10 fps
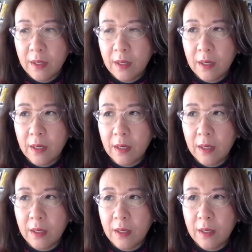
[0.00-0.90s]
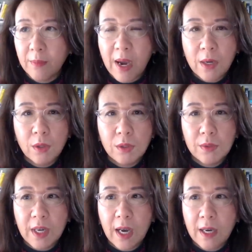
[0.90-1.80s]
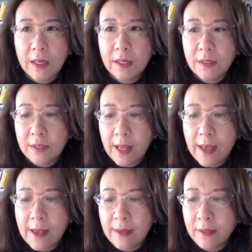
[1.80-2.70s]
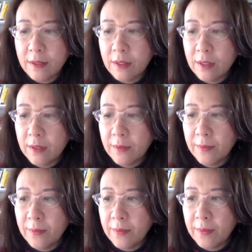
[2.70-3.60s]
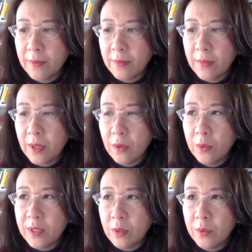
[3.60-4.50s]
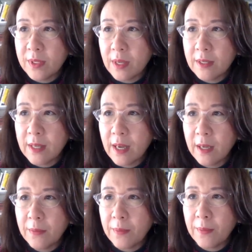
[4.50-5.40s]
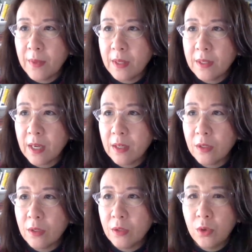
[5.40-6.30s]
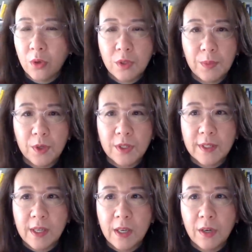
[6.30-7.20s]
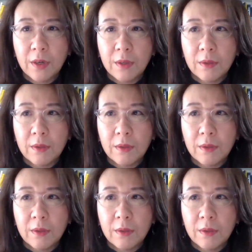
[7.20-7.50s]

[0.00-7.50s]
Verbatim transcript: uh, Michael Dukakis and who is, who is, is that, is that George Bush, Senior?